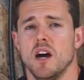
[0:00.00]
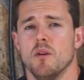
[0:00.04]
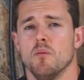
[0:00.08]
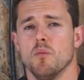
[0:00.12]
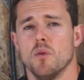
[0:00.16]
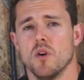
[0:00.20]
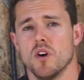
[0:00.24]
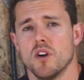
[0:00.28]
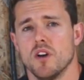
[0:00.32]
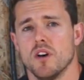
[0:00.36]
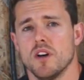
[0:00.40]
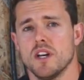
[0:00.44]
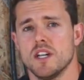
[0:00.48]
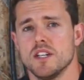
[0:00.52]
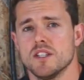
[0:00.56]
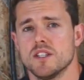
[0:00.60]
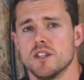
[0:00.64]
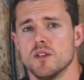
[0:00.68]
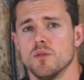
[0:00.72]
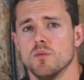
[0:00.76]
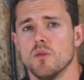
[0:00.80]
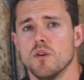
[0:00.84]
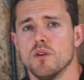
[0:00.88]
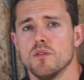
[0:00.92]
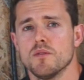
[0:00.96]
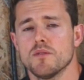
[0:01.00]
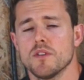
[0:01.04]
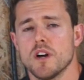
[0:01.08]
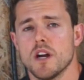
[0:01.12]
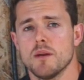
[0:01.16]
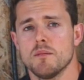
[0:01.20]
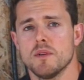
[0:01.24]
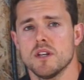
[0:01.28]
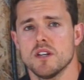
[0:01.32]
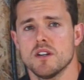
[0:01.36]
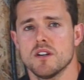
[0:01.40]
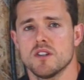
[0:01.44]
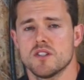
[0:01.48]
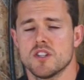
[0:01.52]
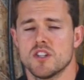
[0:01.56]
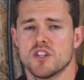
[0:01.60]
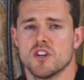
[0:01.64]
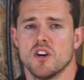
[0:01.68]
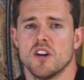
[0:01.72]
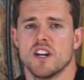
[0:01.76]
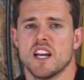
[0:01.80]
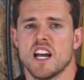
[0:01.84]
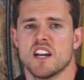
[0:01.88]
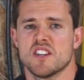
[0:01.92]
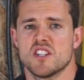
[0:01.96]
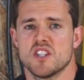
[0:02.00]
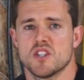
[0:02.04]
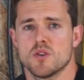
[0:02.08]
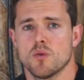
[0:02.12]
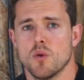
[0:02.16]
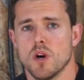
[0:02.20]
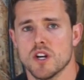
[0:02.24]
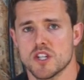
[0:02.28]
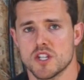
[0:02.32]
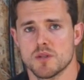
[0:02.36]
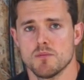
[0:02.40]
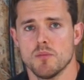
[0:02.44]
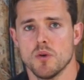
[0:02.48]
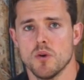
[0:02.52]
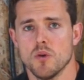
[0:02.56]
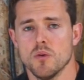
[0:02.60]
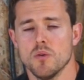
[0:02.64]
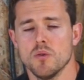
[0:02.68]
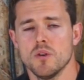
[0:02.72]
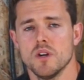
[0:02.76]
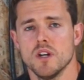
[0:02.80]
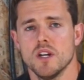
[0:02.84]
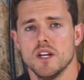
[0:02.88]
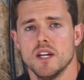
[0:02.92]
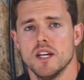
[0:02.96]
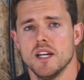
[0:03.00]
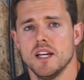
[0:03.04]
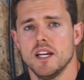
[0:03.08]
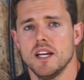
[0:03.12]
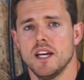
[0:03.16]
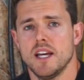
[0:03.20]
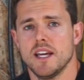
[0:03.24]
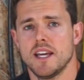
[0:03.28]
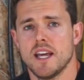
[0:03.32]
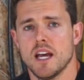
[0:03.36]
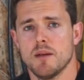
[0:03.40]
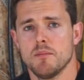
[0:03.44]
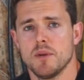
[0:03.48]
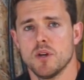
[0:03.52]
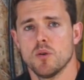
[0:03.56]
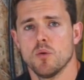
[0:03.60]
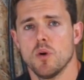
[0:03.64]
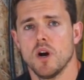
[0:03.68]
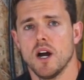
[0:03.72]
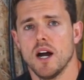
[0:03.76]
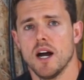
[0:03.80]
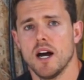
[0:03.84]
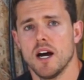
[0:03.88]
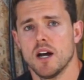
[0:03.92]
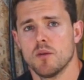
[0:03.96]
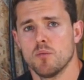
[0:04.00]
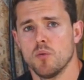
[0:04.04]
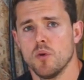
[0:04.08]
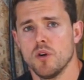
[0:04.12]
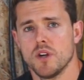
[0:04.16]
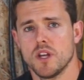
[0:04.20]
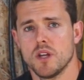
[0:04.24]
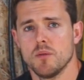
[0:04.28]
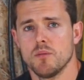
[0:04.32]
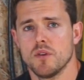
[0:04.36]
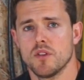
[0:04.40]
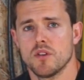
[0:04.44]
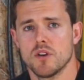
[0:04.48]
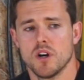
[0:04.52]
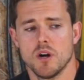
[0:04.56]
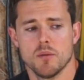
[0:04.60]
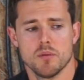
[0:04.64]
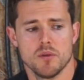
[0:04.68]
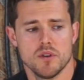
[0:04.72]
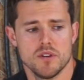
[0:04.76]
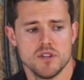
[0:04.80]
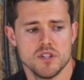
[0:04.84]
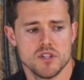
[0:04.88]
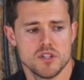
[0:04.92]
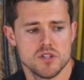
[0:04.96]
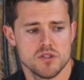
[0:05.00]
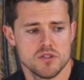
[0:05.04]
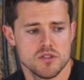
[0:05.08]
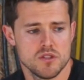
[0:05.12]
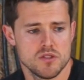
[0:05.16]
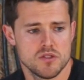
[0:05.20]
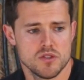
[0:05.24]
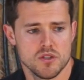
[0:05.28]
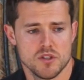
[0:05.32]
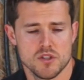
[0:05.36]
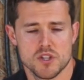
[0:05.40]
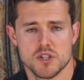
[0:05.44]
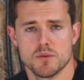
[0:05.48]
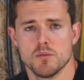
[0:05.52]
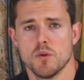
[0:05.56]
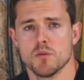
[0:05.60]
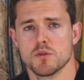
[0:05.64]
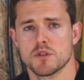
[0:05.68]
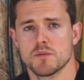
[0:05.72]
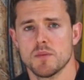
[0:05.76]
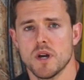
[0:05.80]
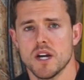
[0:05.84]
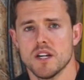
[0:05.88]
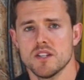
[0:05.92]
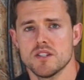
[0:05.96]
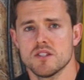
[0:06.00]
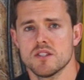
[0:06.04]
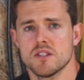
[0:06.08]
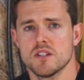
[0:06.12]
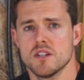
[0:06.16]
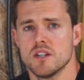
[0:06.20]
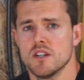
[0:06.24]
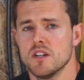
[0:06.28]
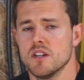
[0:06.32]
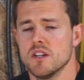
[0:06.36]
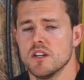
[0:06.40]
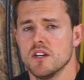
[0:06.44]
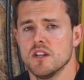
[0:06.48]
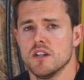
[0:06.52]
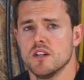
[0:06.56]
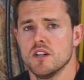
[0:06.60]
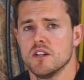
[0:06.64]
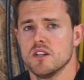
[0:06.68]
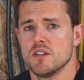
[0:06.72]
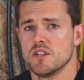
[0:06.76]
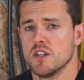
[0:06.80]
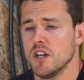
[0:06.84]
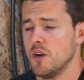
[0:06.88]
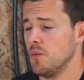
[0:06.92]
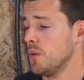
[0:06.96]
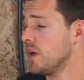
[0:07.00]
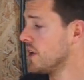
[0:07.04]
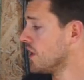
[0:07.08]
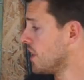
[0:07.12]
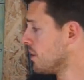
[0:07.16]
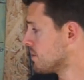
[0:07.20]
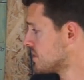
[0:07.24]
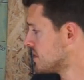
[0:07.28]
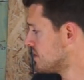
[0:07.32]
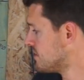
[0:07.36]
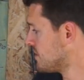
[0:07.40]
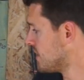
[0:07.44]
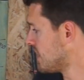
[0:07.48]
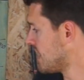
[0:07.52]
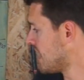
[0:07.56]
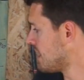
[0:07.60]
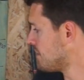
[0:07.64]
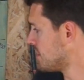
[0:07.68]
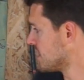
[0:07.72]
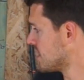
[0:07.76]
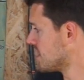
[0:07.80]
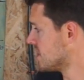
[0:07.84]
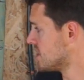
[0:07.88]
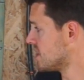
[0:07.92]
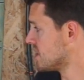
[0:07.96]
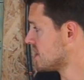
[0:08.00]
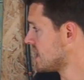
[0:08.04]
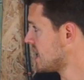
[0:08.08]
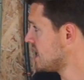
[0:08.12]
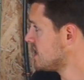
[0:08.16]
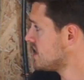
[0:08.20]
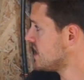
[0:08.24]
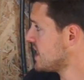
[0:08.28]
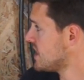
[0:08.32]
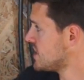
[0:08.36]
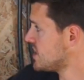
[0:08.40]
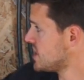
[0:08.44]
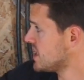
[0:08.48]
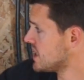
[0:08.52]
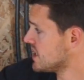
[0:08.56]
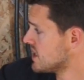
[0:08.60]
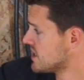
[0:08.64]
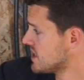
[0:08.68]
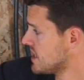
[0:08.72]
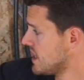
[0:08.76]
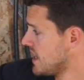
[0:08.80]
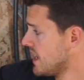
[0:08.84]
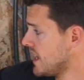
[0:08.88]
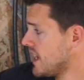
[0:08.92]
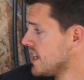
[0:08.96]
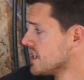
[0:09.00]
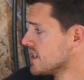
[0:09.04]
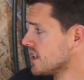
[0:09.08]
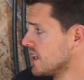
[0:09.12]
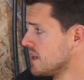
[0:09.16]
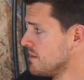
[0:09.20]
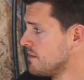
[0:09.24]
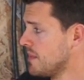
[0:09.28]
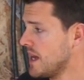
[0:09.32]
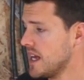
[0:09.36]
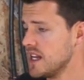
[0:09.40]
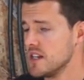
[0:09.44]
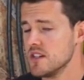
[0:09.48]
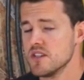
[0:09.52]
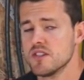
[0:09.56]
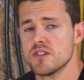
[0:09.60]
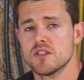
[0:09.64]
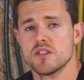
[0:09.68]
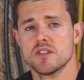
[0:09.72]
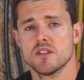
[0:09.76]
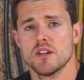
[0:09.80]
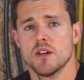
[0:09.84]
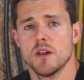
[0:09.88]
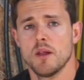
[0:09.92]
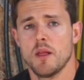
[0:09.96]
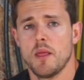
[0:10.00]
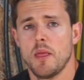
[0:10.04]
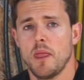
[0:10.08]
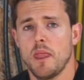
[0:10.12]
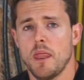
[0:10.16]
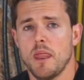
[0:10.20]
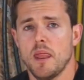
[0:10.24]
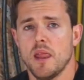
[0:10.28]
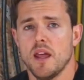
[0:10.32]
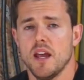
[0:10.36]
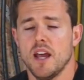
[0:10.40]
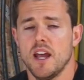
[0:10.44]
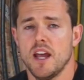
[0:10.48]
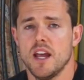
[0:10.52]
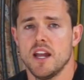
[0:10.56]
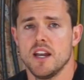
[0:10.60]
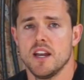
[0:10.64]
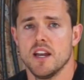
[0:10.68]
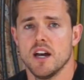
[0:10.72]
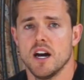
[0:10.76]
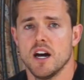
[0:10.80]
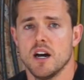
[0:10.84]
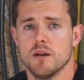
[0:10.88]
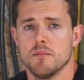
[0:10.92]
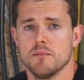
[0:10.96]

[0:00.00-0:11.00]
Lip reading: whatnot into the wall framing. Because the tiny house is quite small, it can be quite hard working with copper in this sort of small space. So we opted for that because it's easy. As you can see, it easily bends, and